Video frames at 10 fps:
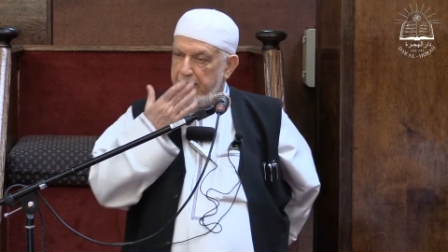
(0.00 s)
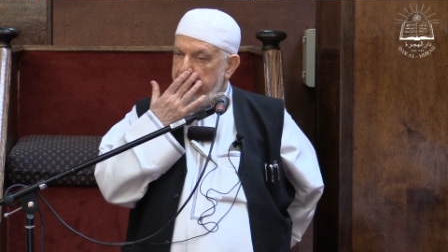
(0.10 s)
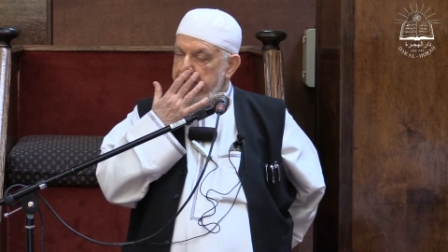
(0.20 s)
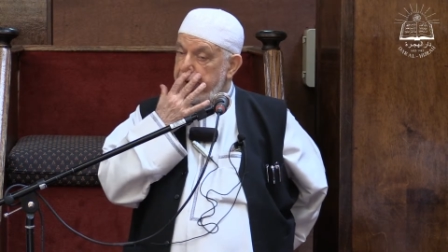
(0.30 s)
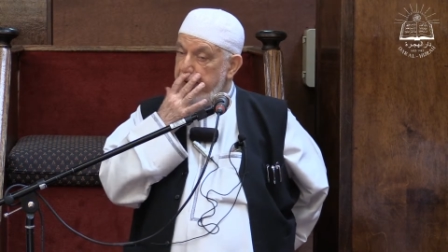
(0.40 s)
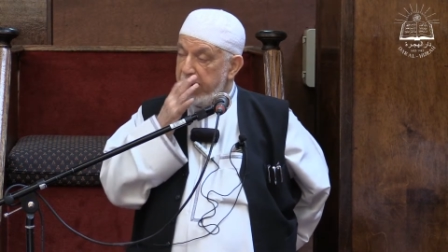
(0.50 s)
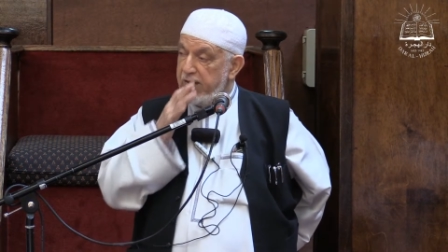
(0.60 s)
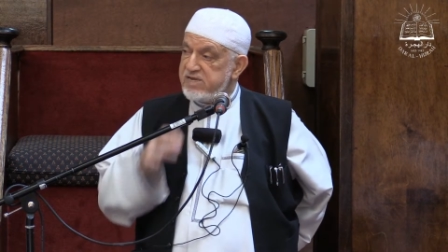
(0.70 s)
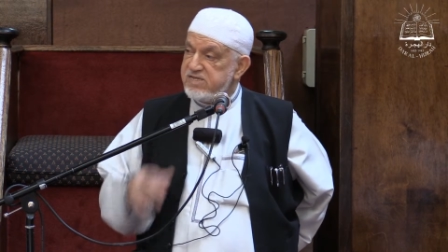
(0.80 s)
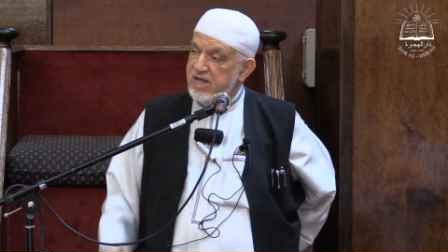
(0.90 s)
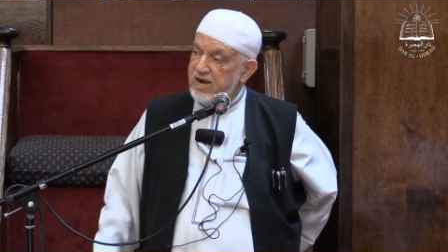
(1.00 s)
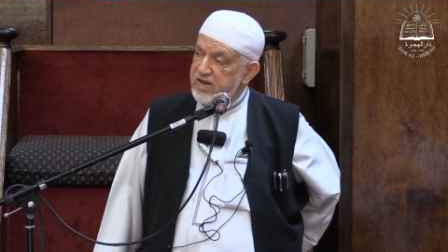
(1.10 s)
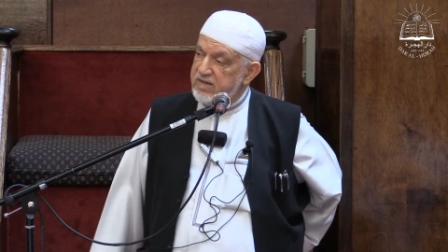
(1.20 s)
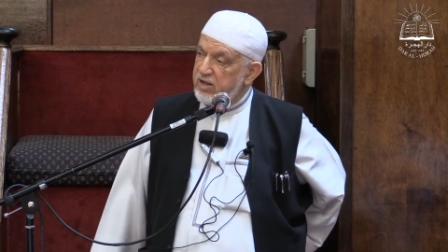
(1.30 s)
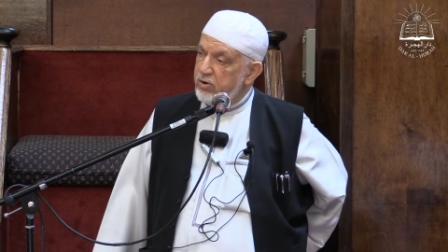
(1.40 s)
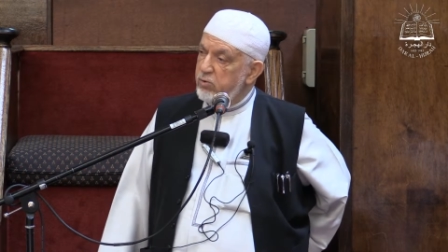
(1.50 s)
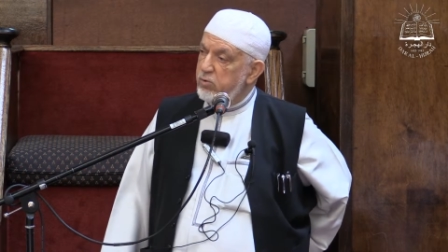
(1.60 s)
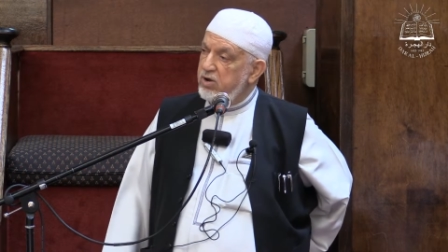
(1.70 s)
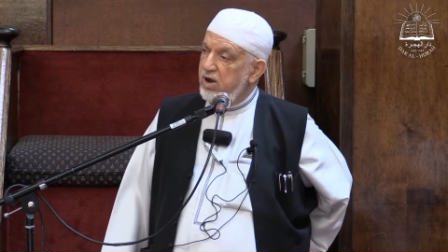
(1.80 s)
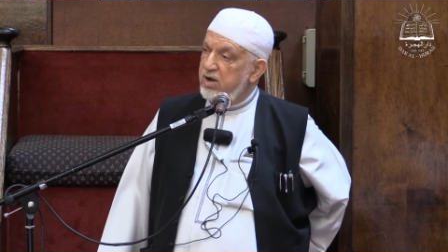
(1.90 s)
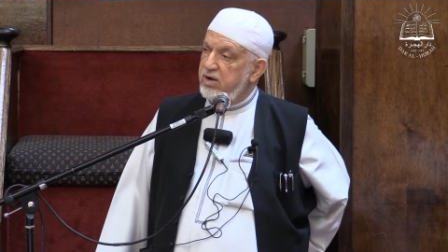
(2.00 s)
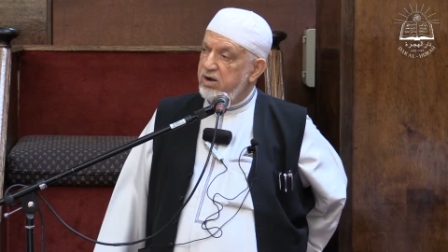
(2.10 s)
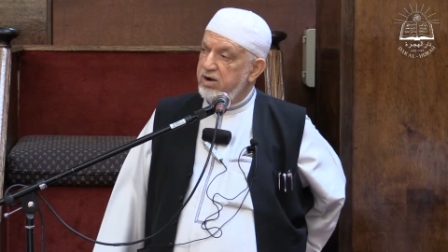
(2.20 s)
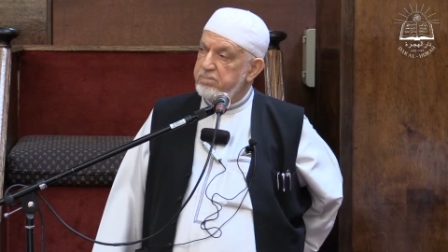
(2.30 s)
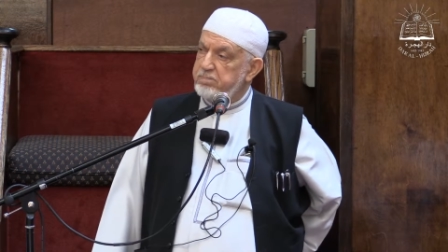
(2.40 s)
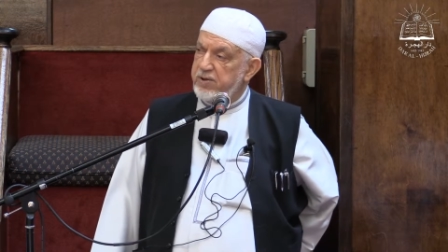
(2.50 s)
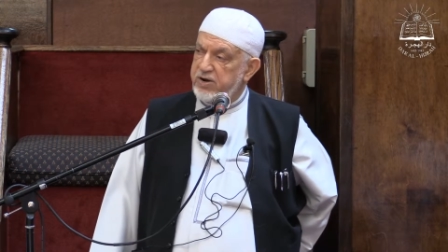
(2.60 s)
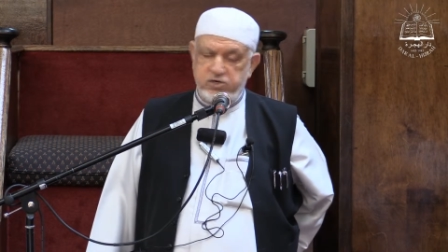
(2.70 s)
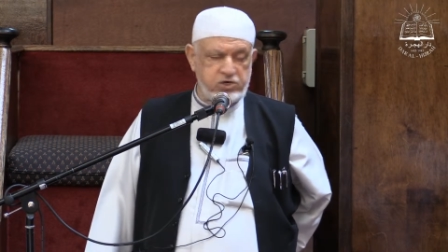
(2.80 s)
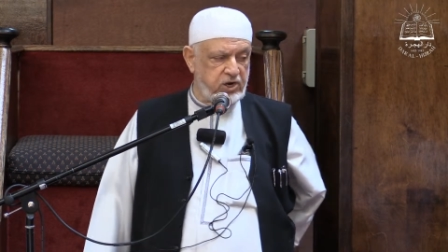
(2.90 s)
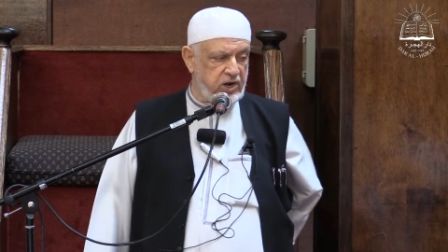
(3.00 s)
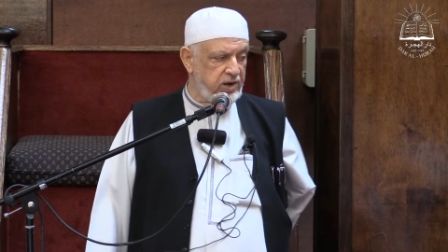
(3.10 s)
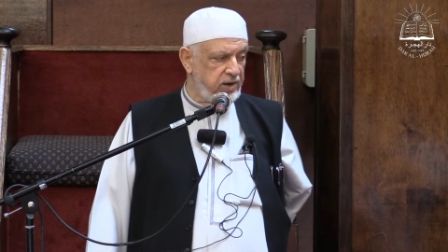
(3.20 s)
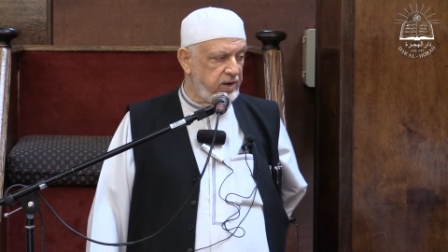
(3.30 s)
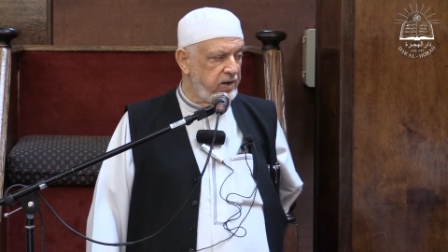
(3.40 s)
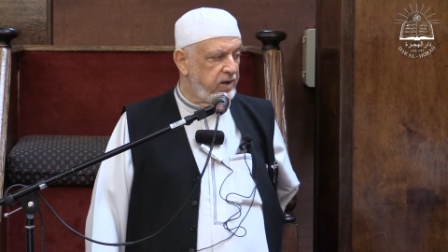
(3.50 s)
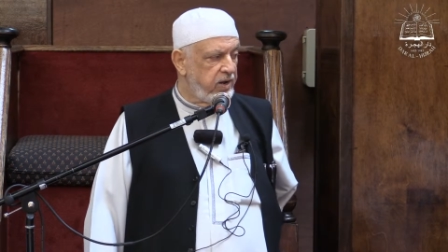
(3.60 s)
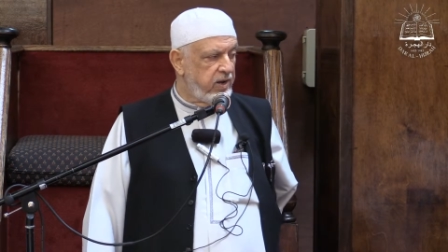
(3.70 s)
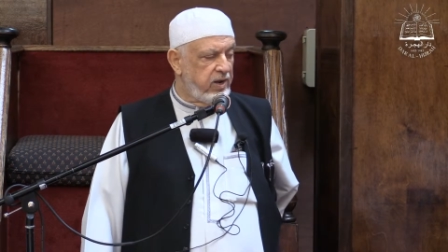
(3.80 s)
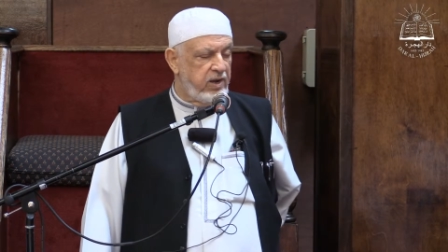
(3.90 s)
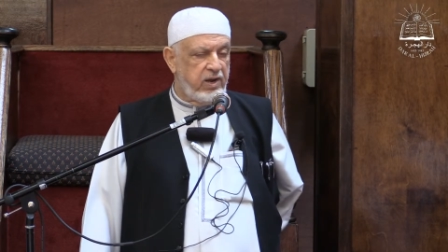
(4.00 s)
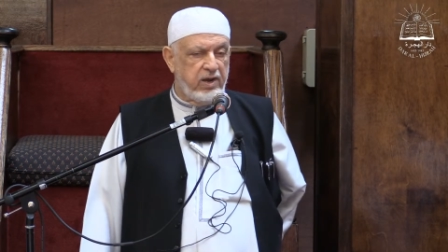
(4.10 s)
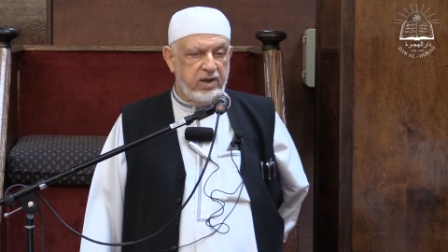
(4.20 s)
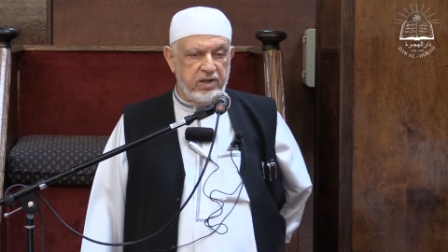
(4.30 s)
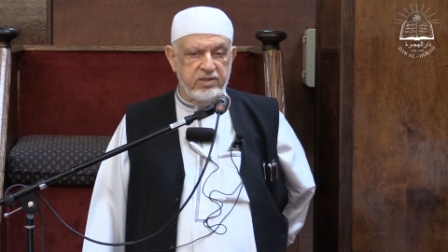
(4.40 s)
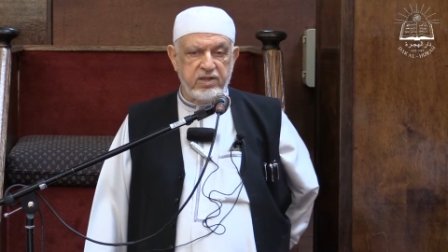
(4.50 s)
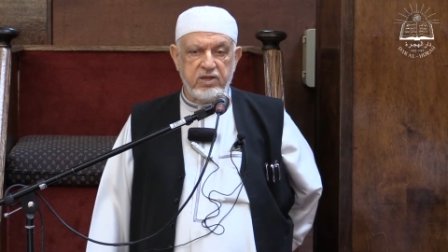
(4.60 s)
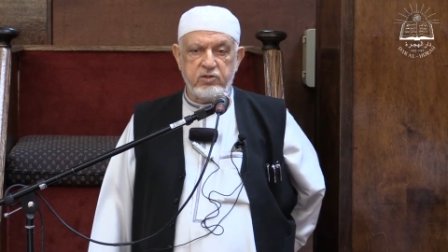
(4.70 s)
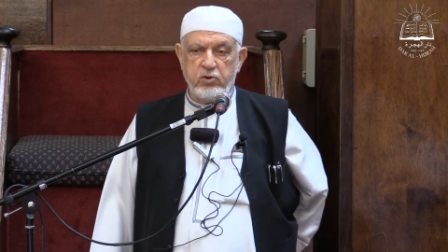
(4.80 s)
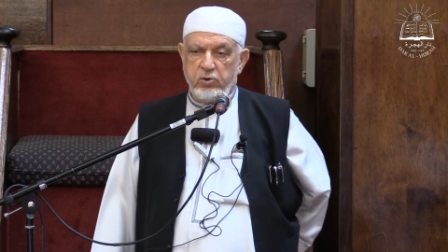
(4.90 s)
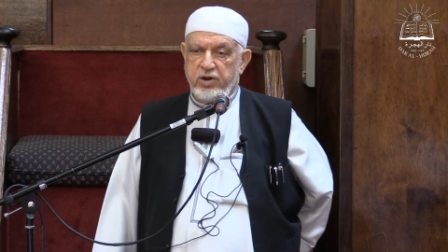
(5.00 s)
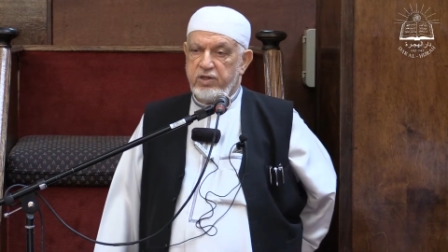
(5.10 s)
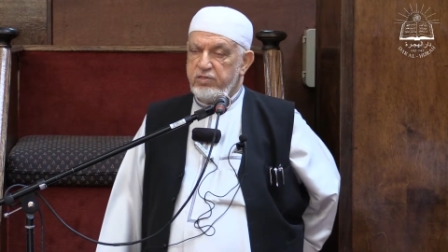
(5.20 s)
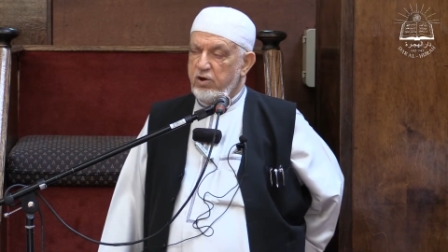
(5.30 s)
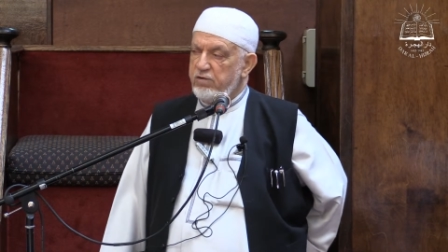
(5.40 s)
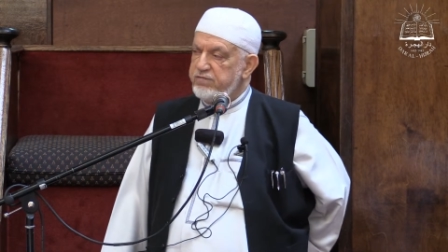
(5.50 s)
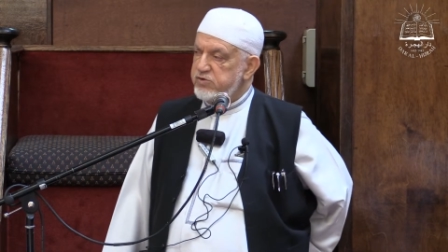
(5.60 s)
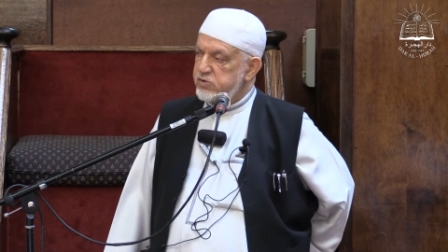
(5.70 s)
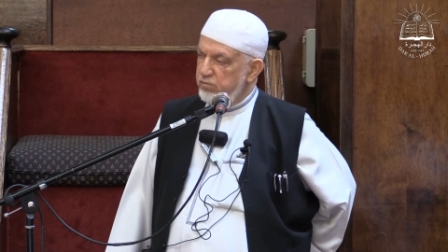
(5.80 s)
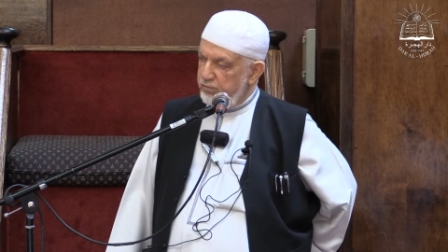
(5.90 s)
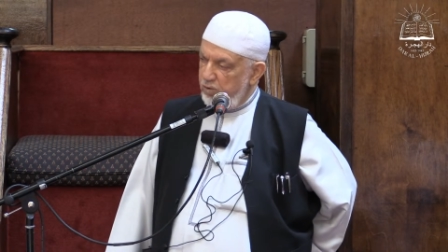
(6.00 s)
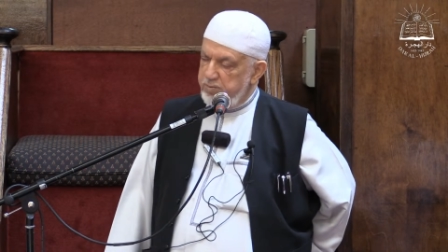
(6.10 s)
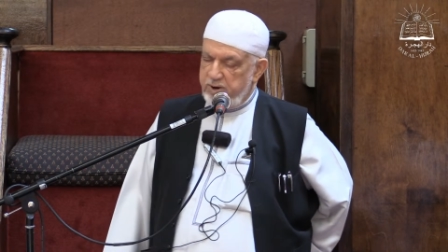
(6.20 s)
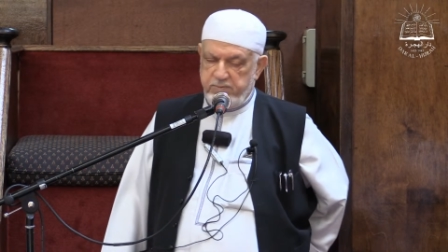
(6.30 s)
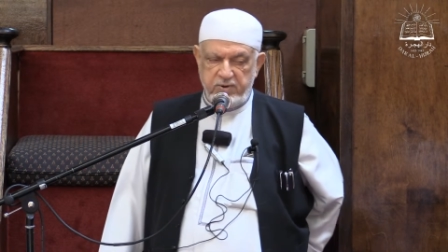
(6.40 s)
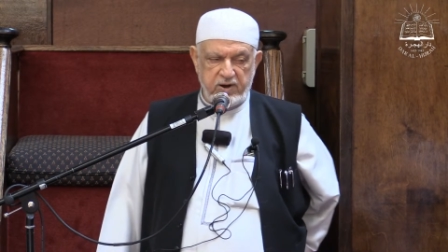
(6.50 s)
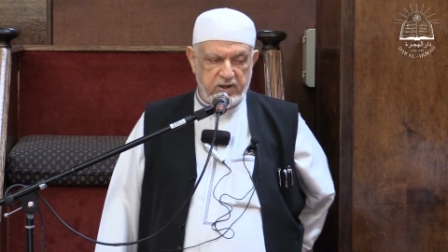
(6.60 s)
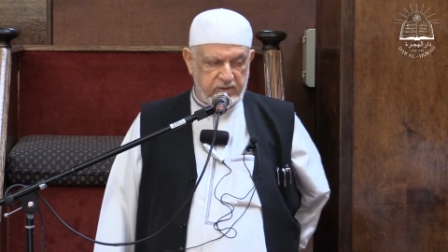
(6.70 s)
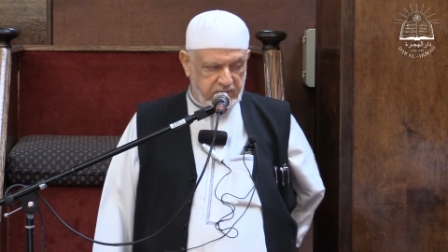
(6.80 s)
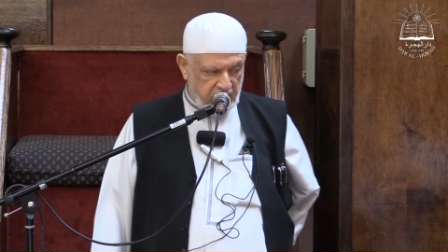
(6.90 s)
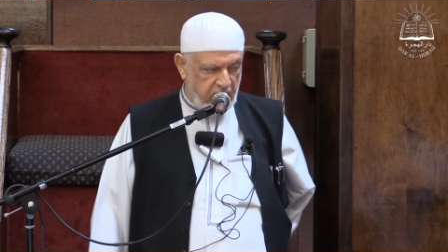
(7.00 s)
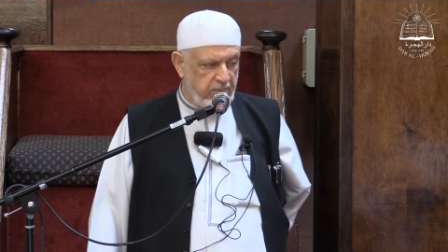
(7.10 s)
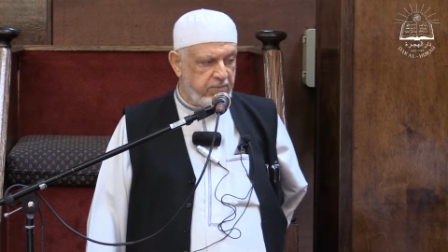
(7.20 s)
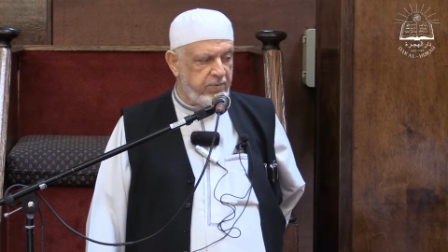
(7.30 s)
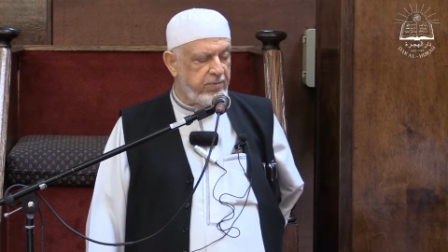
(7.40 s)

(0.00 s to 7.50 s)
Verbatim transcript: And he is the leader who conquered Persia in, during the office of Umar ibn al-Khattab.